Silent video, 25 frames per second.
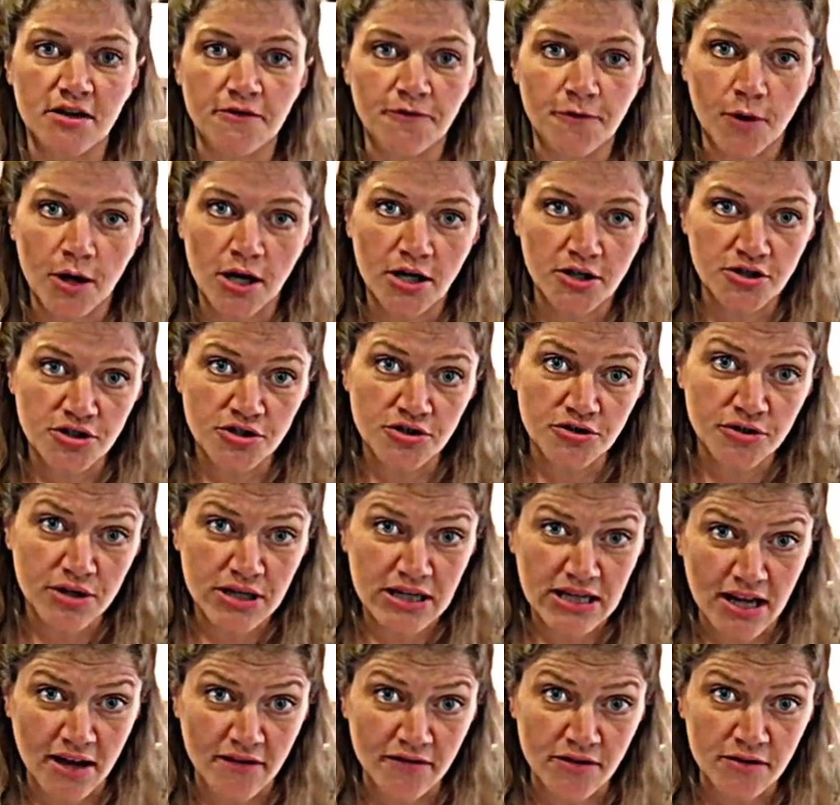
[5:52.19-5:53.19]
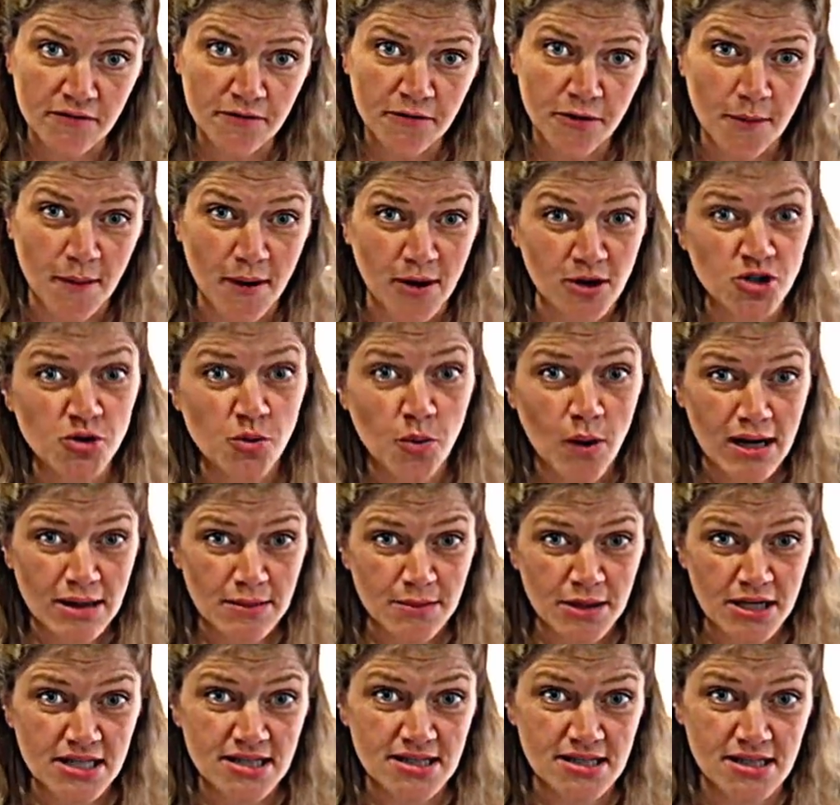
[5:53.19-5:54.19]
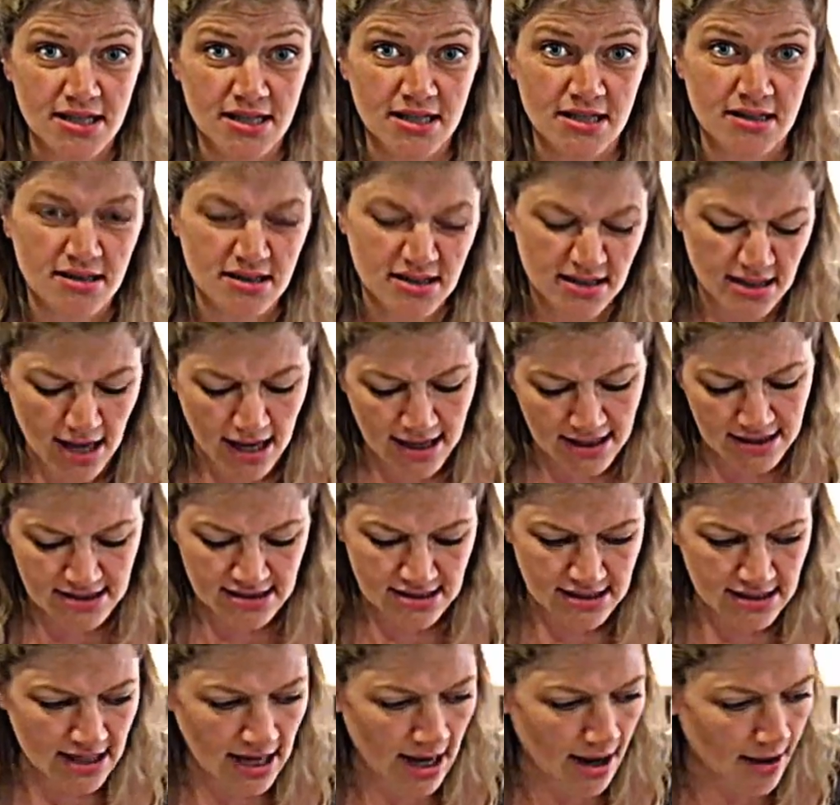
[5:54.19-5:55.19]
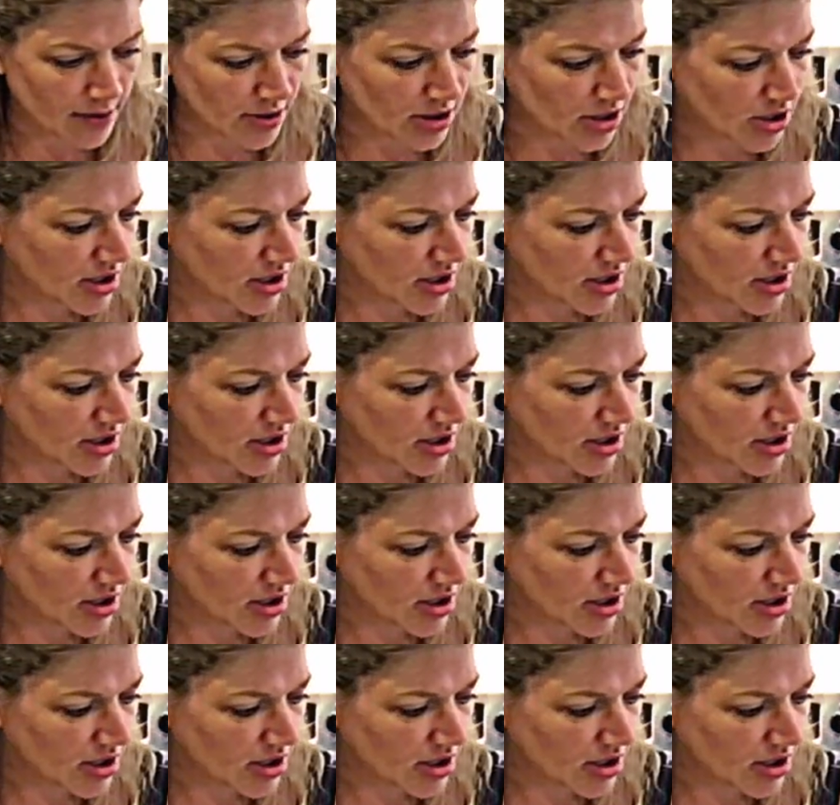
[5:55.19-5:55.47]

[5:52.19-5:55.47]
in a 400-degree oven for about 20 minutes and kind of see how it